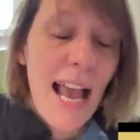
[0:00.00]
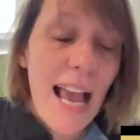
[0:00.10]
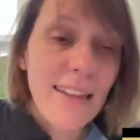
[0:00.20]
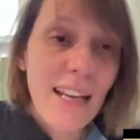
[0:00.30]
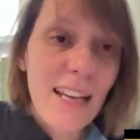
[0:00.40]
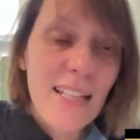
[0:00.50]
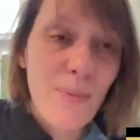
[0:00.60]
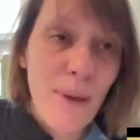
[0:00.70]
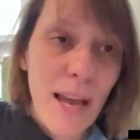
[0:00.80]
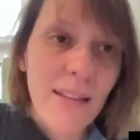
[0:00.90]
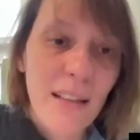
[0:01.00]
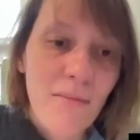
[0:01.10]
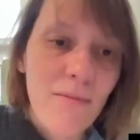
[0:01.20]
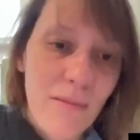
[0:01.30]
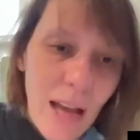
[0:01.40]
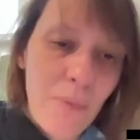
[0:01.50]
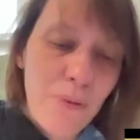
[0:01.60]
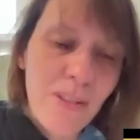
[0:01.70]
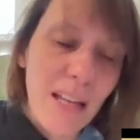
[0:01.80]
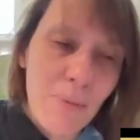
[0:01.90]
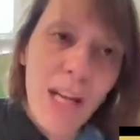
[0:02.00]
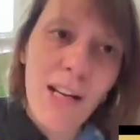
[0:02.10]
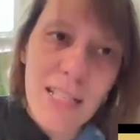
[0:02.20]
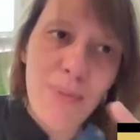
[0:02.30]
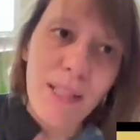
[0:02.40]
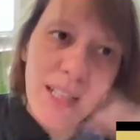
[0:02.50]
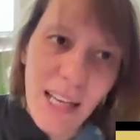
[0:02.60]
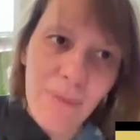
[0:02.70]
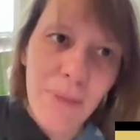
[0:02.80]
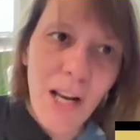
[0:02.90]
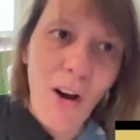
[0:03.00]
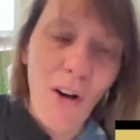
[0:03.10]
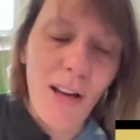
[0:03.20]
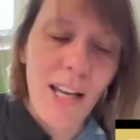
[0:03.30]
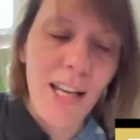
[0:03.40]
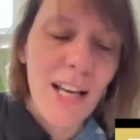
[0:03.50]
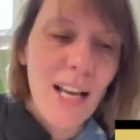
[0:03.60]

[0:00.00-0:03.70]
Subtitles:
And they can spend, I put 10 minutes, but it can be long,